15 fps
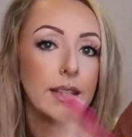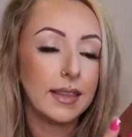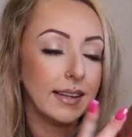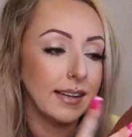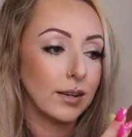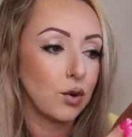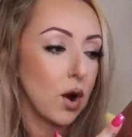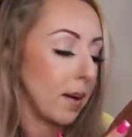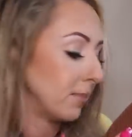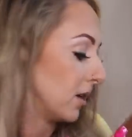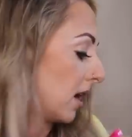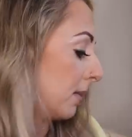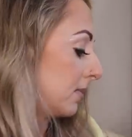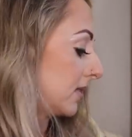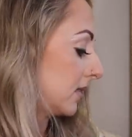little crop
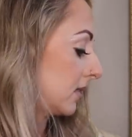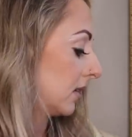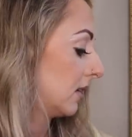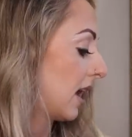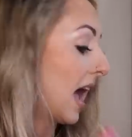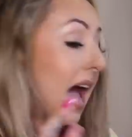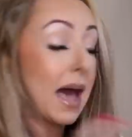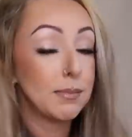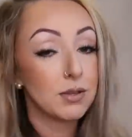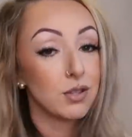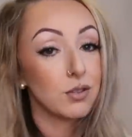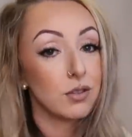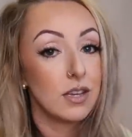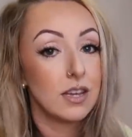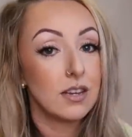tops
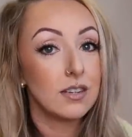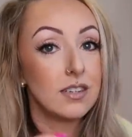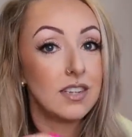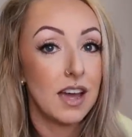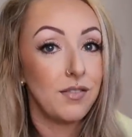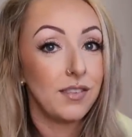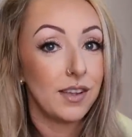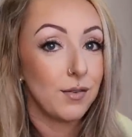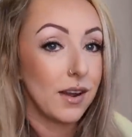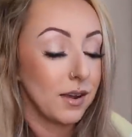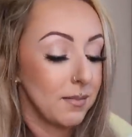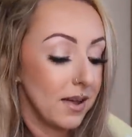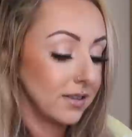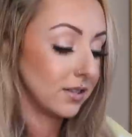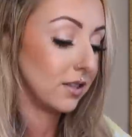absolutely definitely
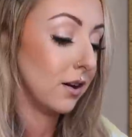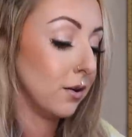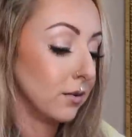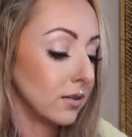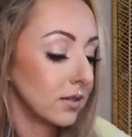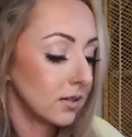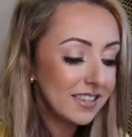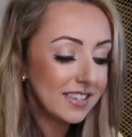recommend those.